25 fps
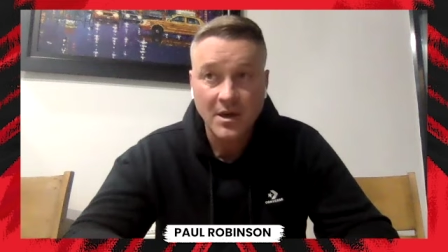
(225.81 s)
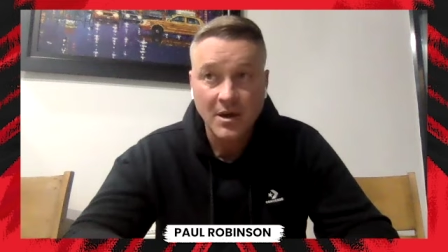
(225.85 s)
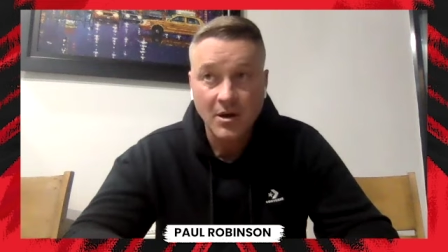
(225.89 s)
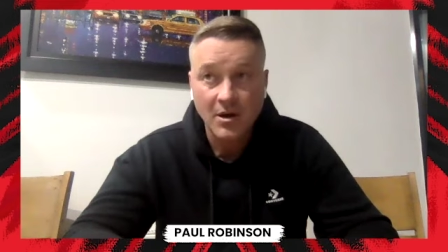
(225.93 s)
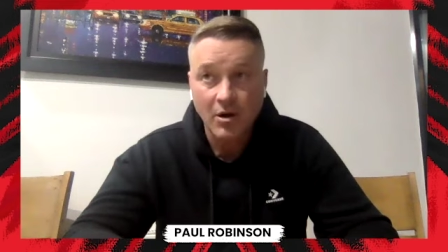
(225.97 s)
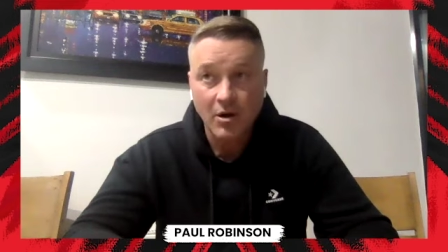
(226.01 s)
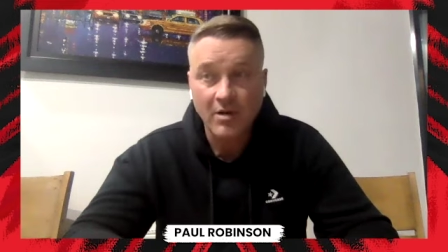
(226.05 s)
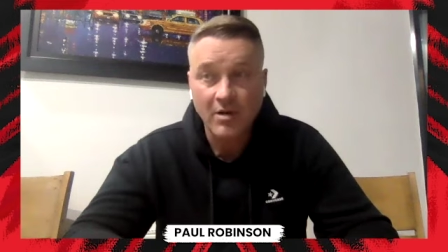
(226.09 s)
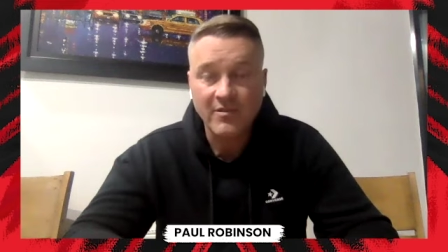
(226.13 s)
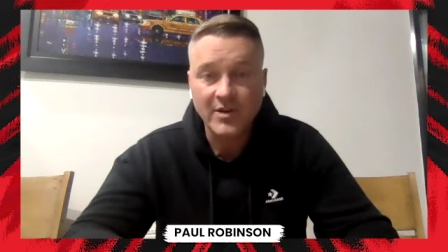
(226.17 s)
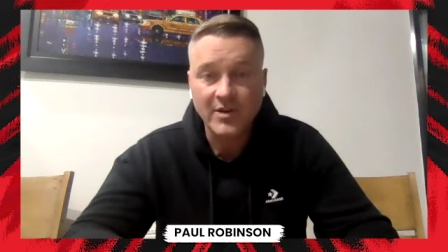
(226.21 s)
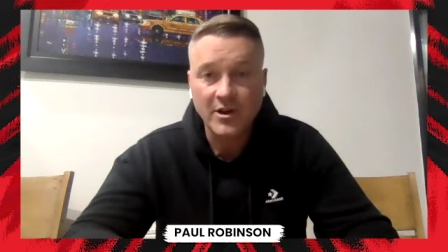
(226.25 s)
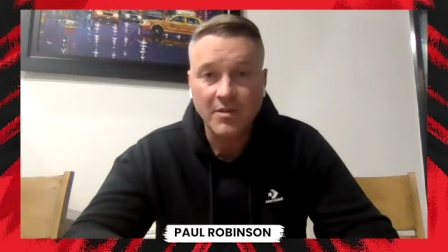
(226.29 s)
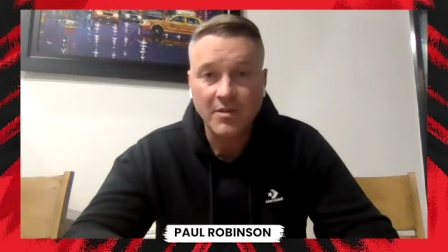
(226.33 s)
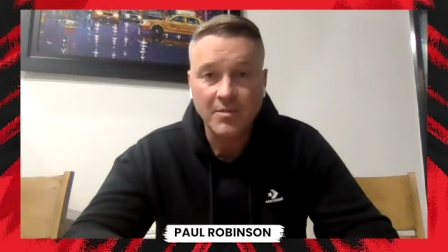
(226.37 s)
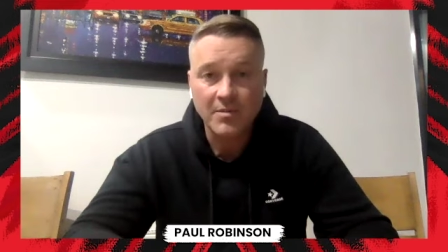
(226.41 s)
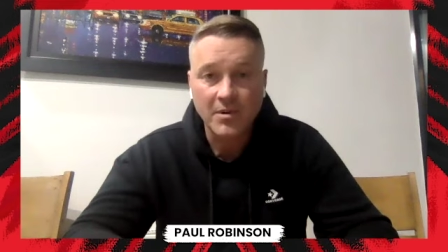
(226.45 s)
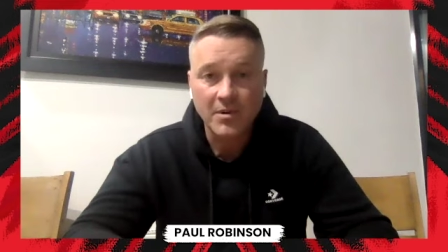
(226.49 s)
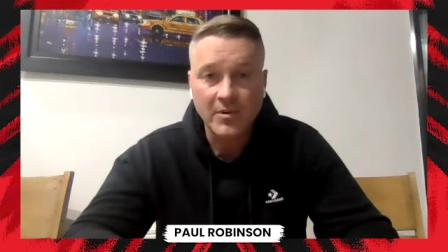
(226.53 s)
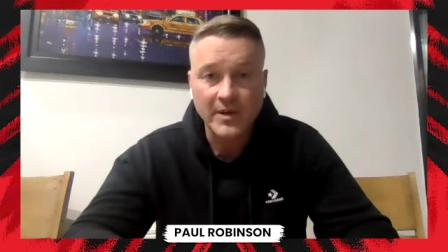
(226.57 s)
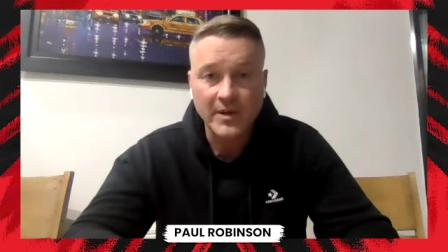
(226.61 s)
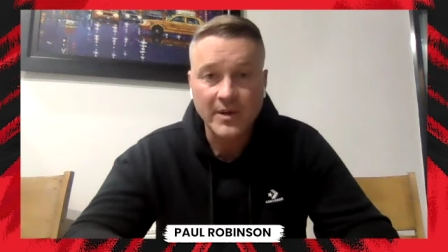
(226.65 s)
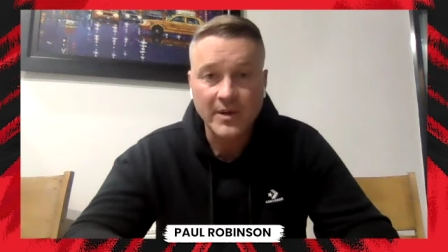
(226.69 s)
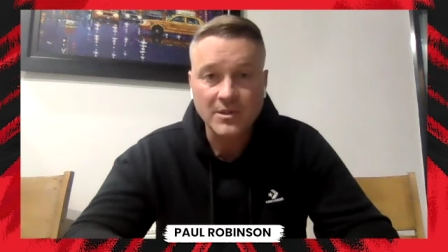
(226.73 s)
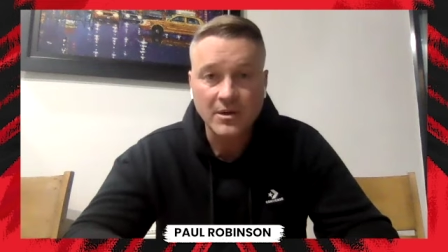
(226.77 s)
or every couple of
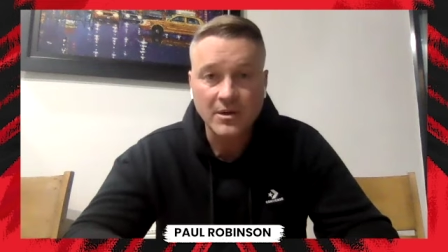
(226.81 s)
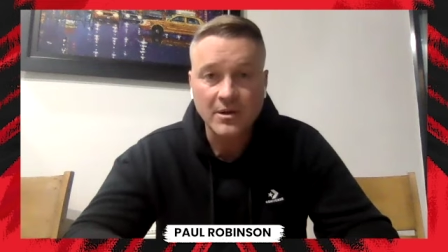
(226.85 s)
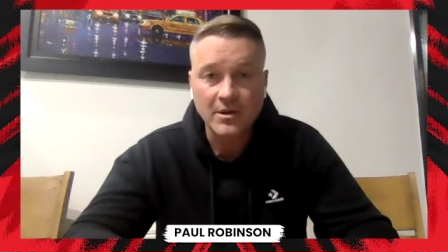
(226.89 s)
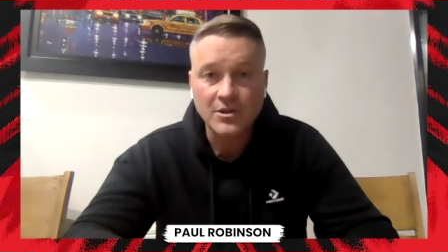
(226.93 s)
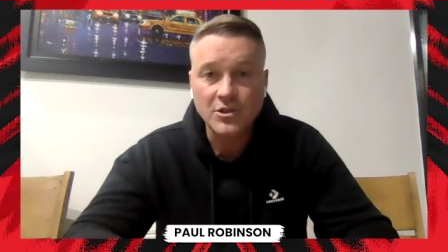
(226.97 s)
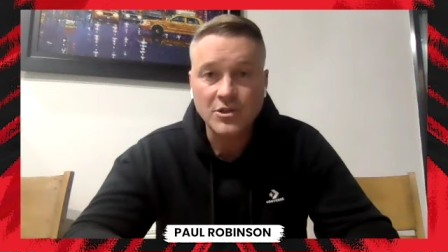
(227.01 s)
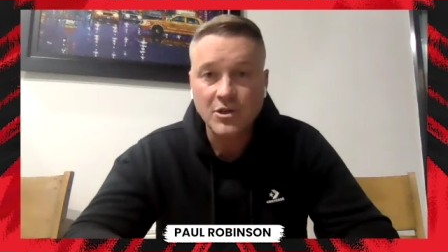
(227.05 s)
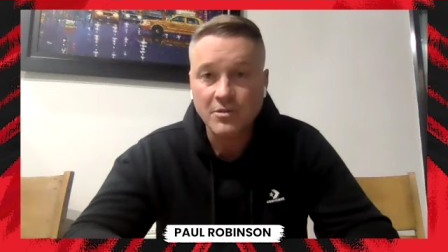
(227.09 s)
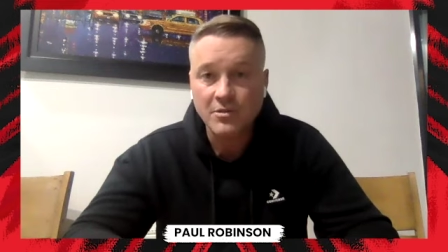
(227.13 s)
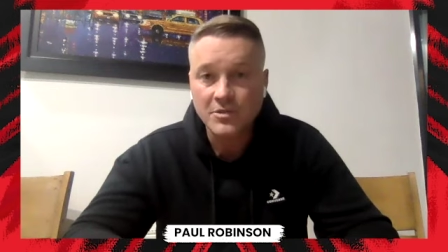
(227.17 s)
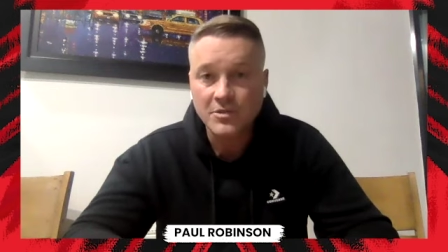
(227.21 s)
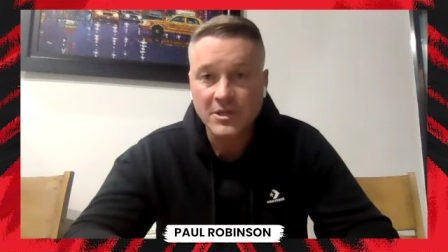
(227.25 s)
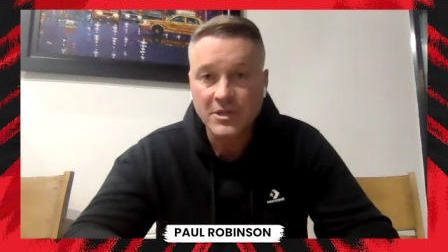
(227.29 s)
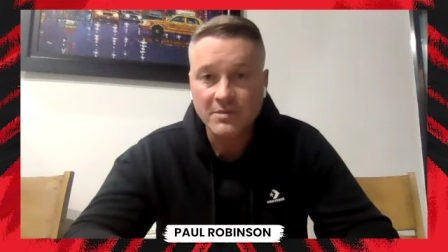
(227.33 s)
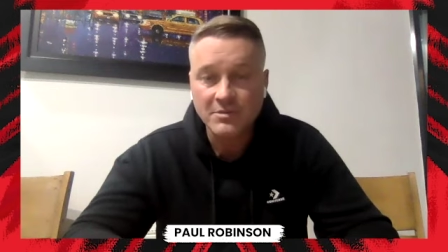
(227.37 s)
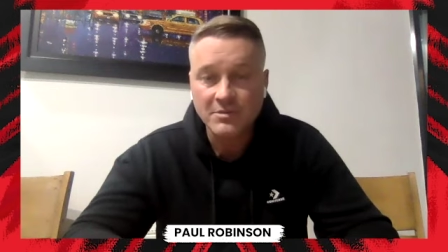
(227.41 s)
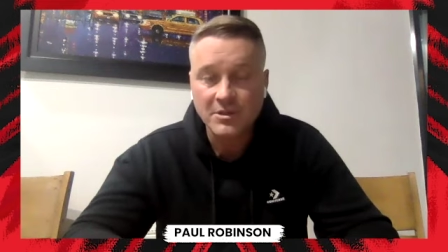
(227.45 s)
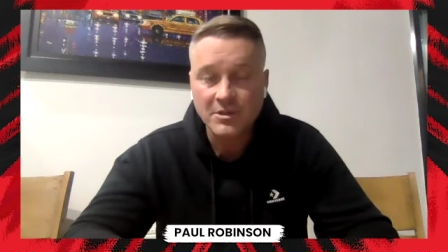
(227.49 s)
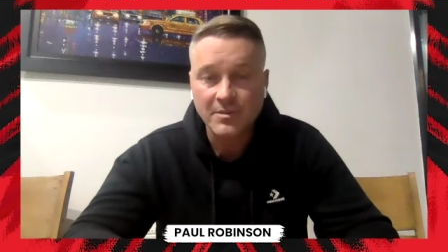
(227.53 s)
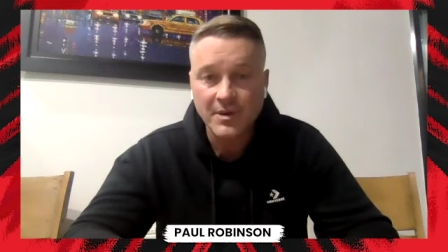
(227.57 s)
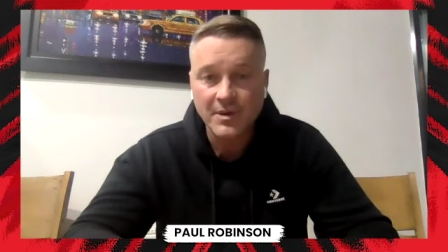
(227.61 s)
weeks, Ollie's job seems to